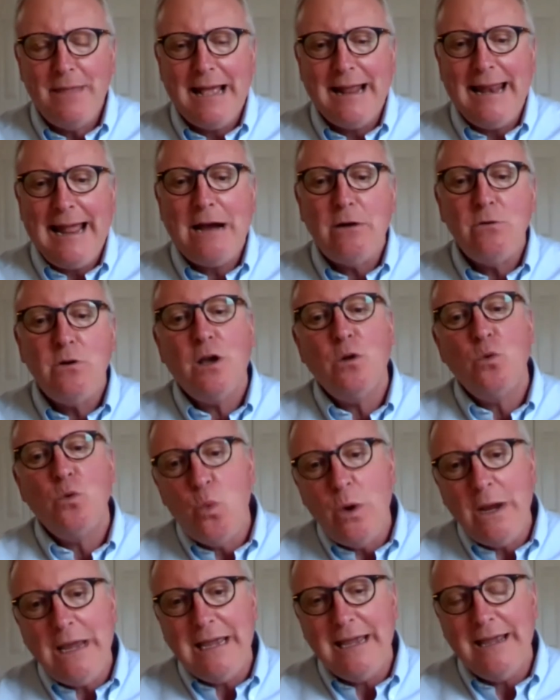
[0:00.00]
And how can
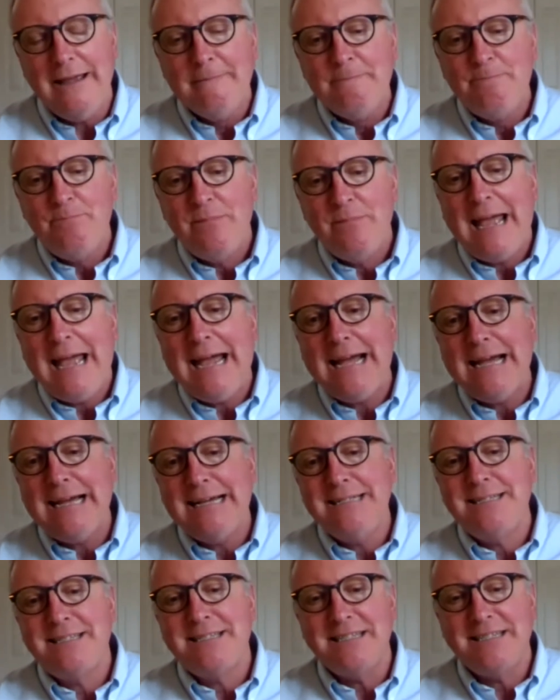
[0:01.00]
we,
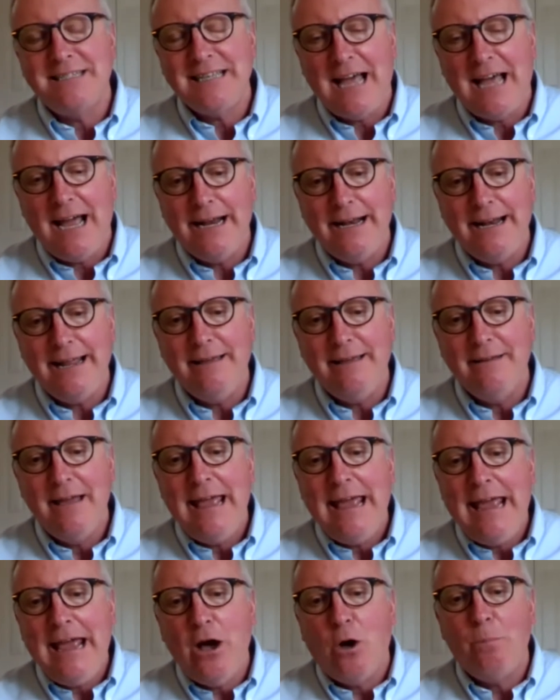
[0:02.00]
as society,
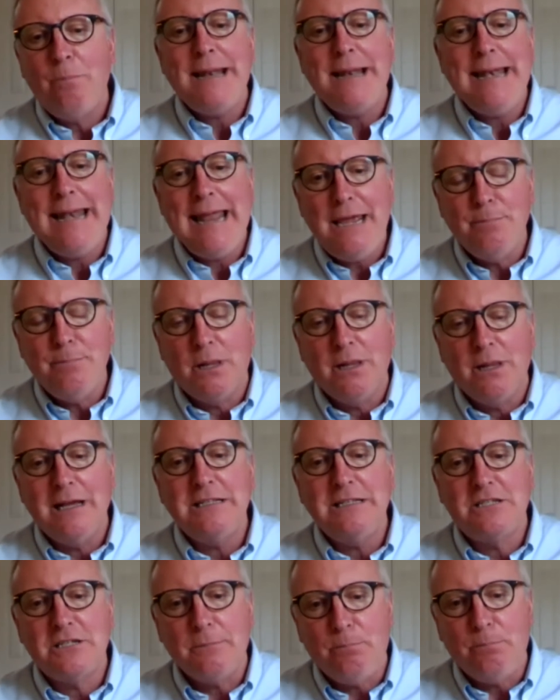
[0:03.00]
help enable
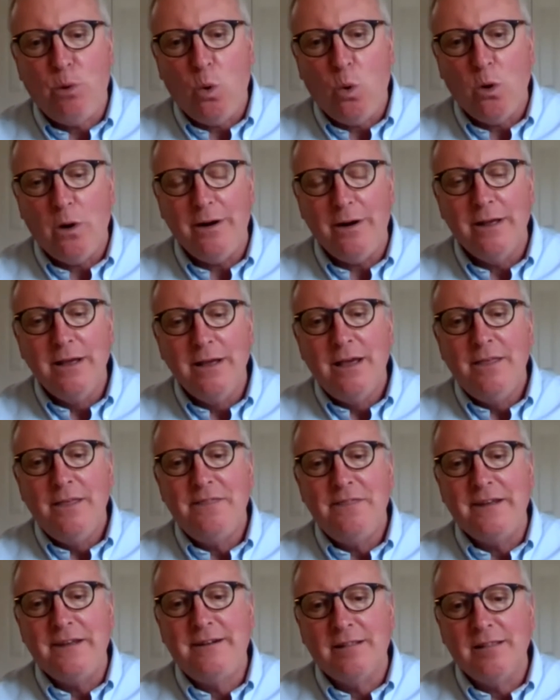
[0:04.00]
and support
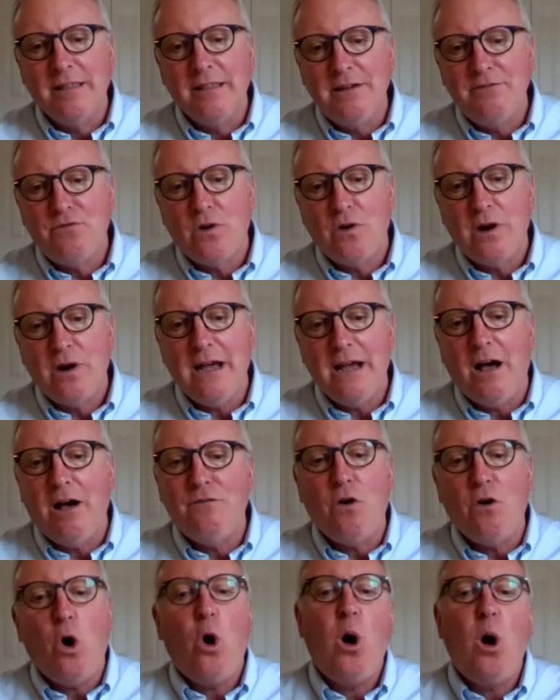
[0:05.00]
the delivery
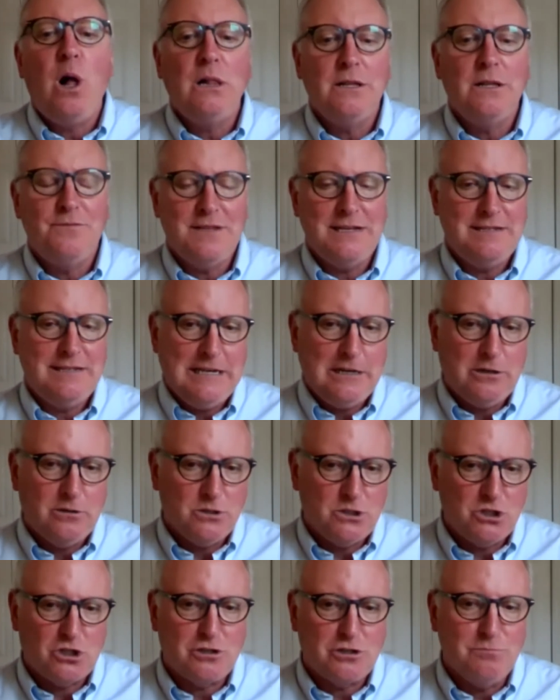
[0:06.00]
of all of these
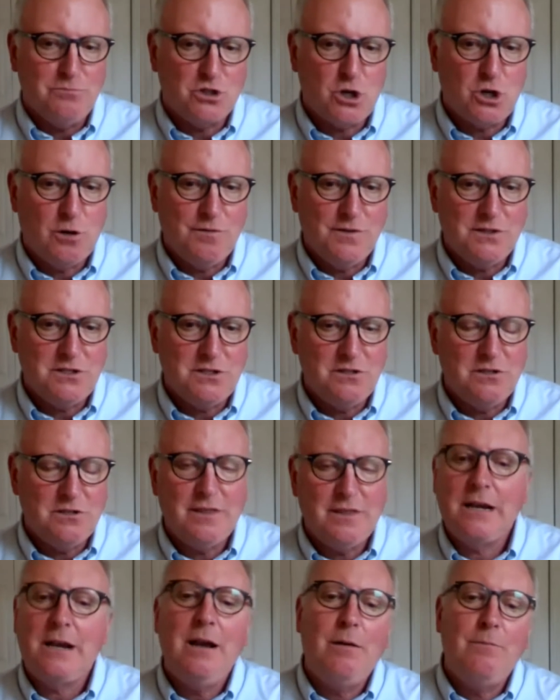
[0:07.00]
ecosystem services
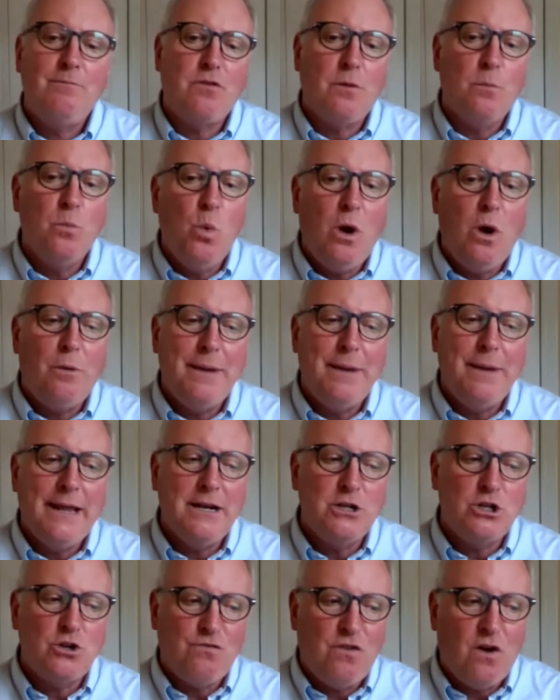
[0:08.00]
that come from
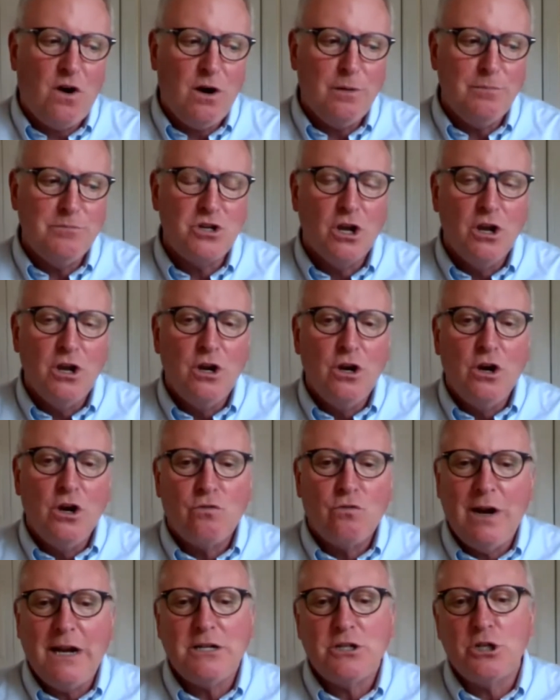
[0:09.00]
well-managed farms,
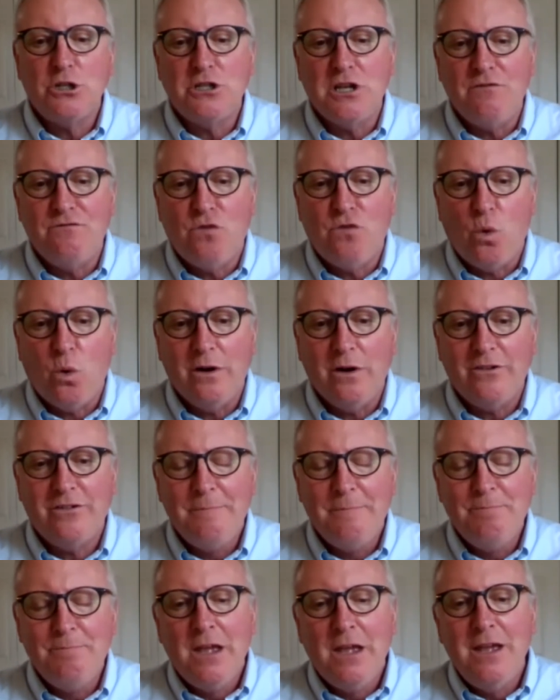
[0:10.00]
ranches, and
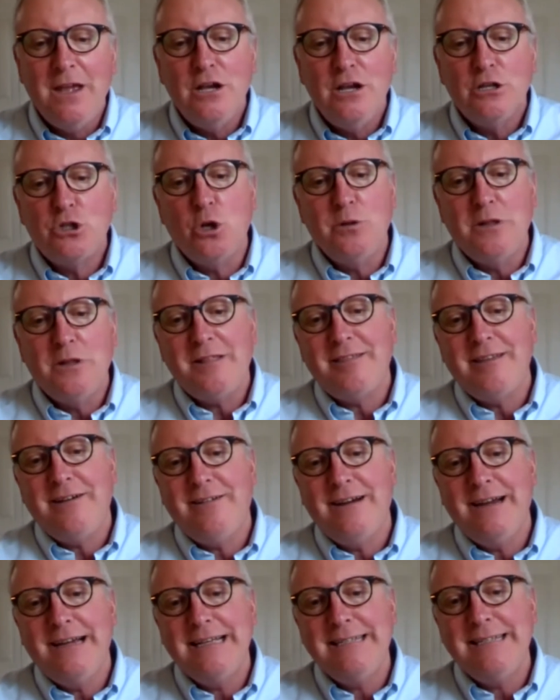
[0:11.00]
forests, so that
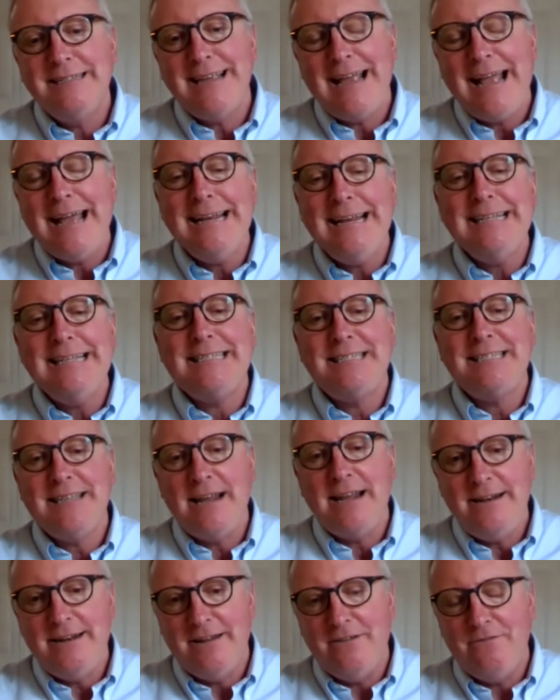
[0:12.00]
there is an
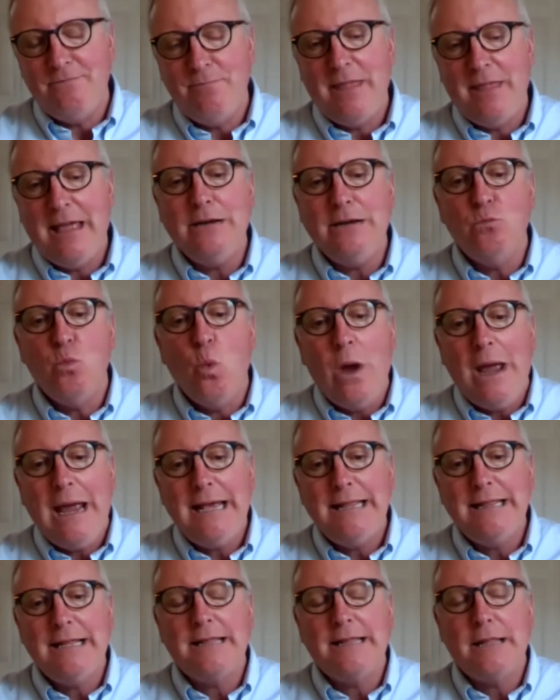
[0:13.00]
incentive, a
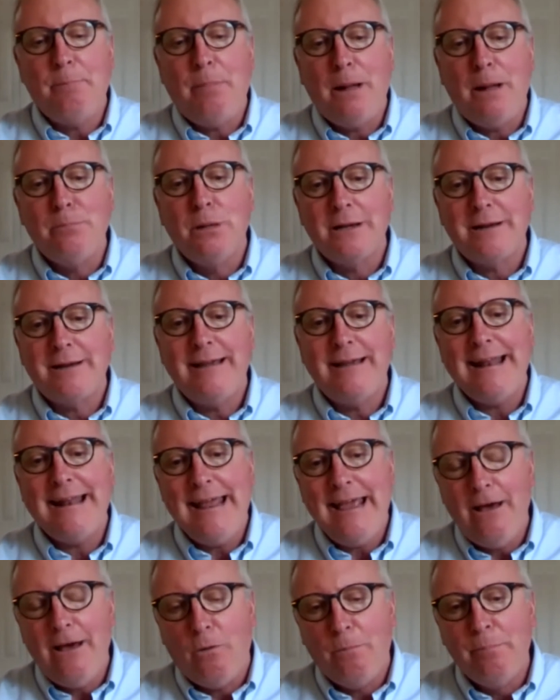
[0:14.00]
way that the public can
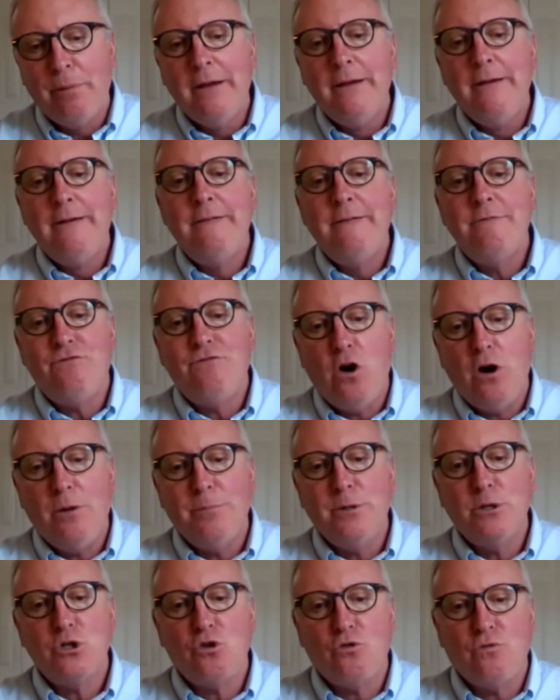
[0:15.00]
help
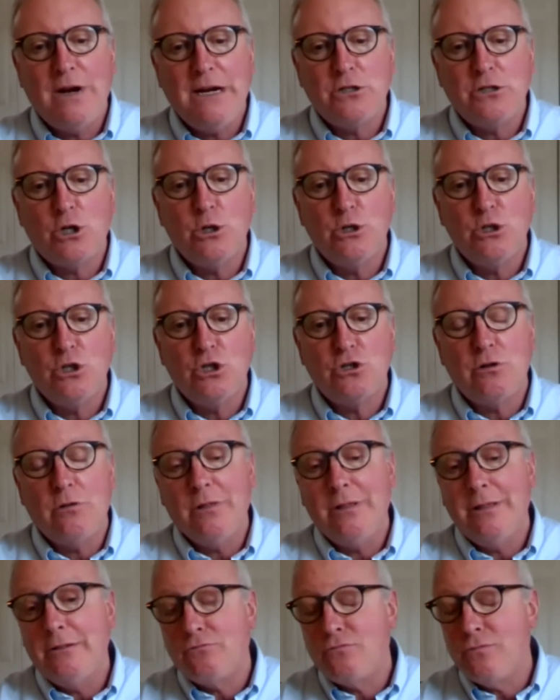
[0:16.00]
farmers and ranchers
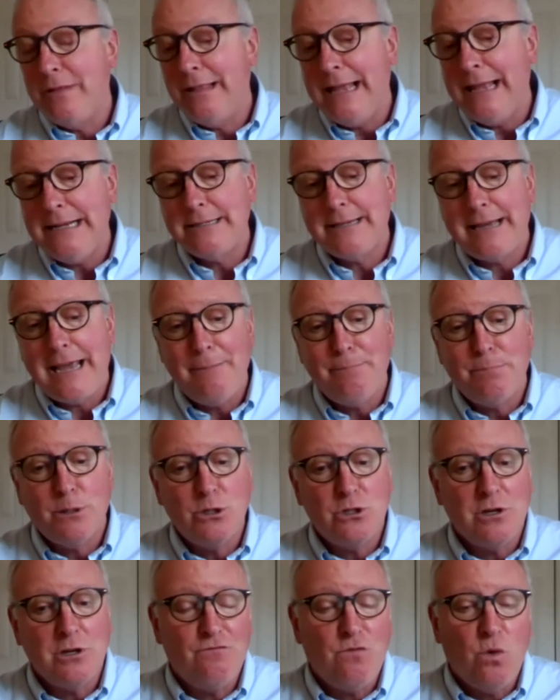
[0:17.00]

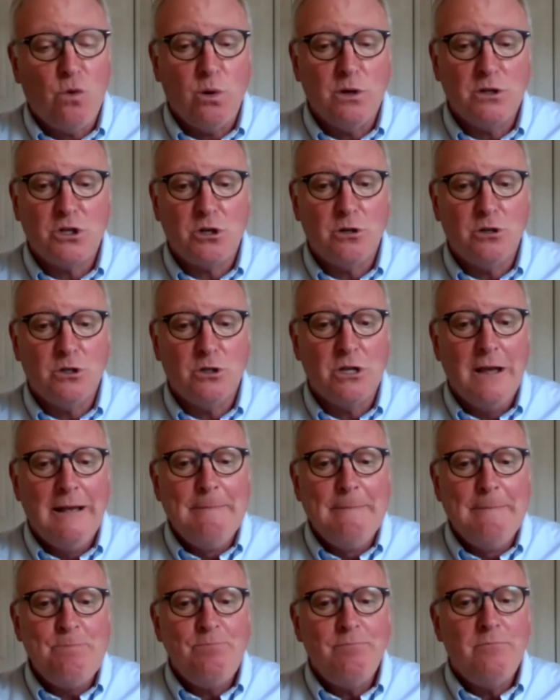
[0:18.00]
landscapers and foresters
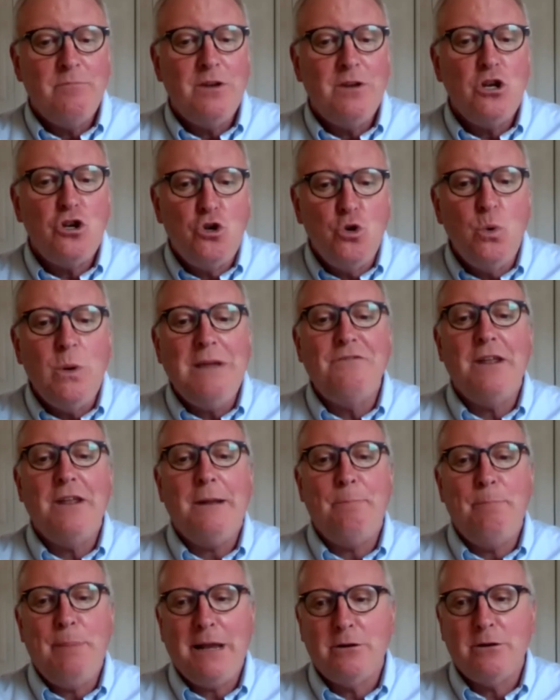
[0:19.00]
do even
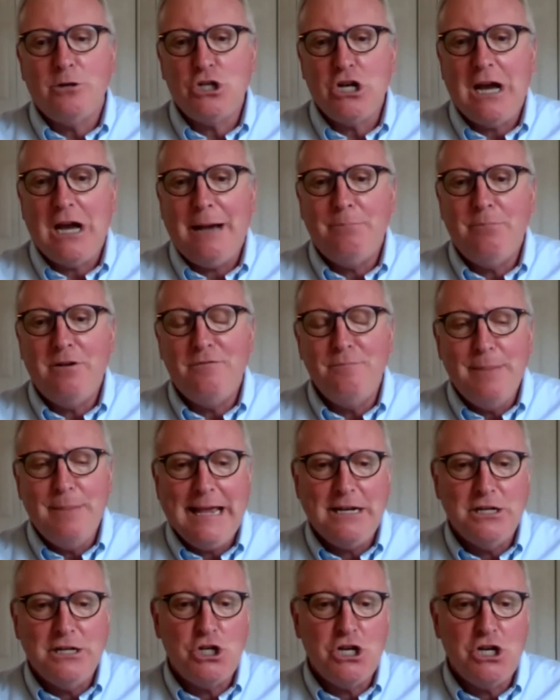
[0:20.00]
a better job of
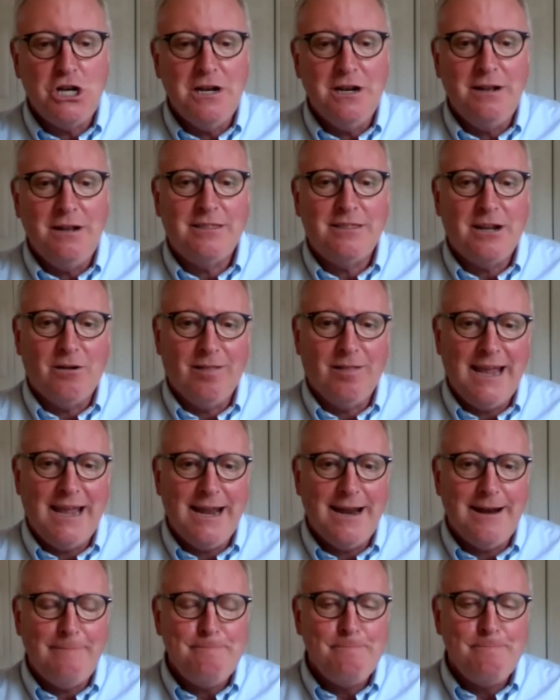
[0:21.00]
managing their
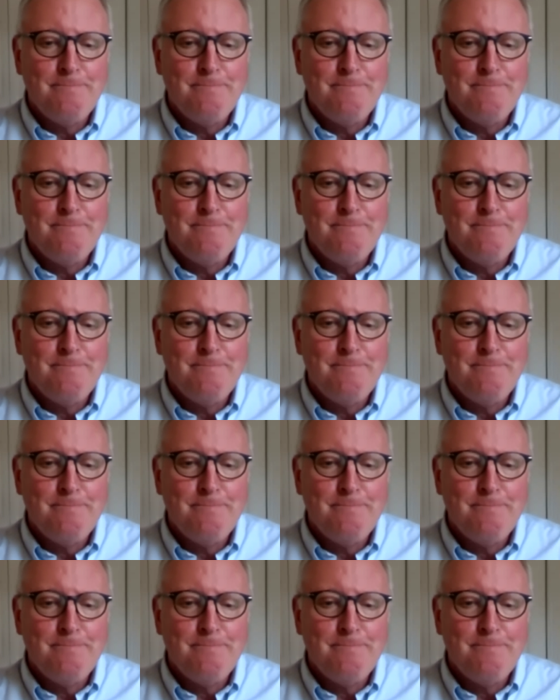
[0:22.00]
land.